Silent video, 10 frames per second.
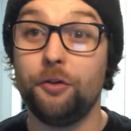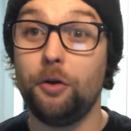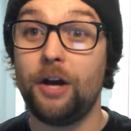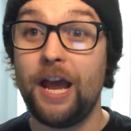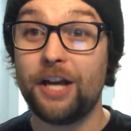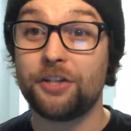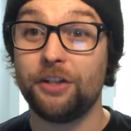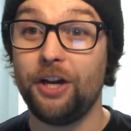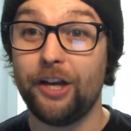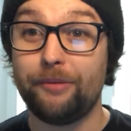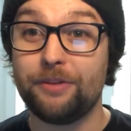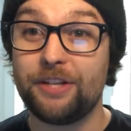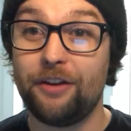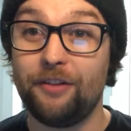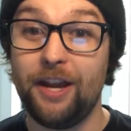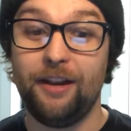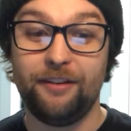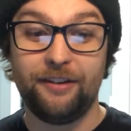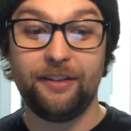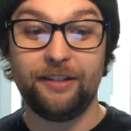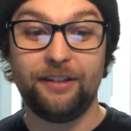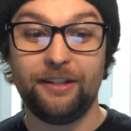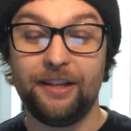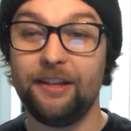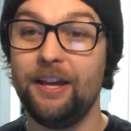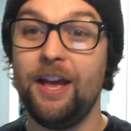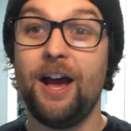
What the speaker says: You're actually 100% right. Ding, ding, ding.